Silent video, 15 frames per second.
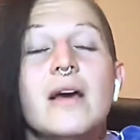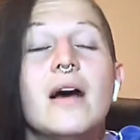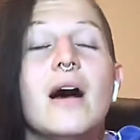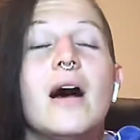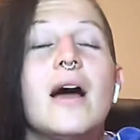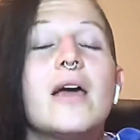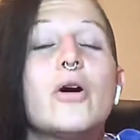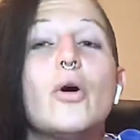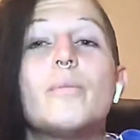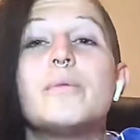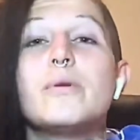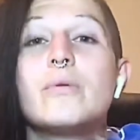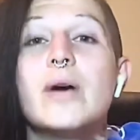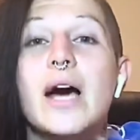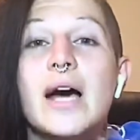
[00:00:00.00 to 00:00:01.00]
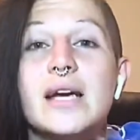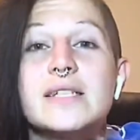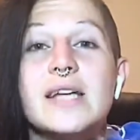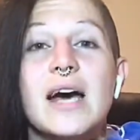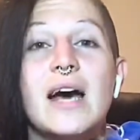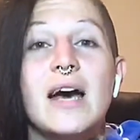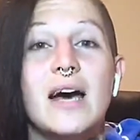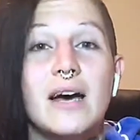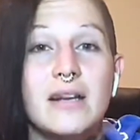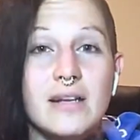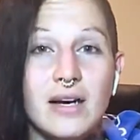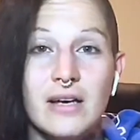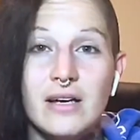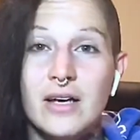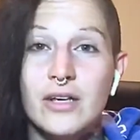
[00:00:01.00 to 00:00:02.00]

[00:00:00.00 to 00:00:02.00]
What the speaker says: I hope you guys had, a